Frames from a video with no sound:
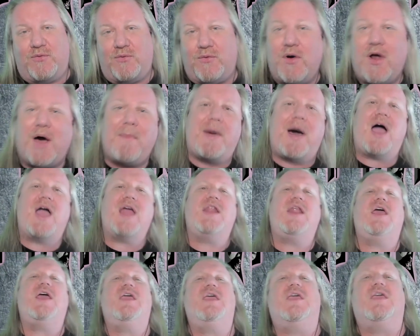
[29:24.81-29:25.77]

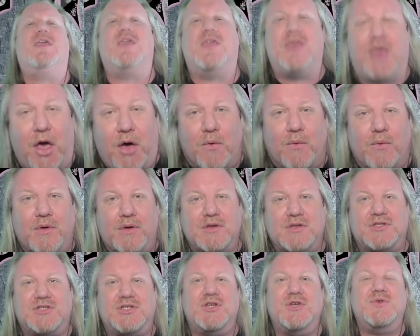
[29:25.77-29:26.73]
reminding you
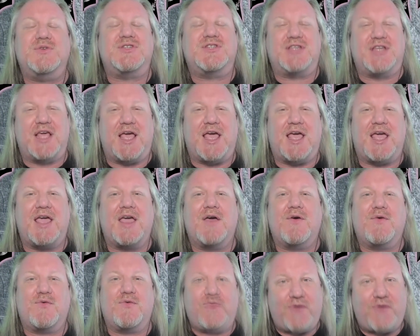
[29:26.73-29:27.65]
to stay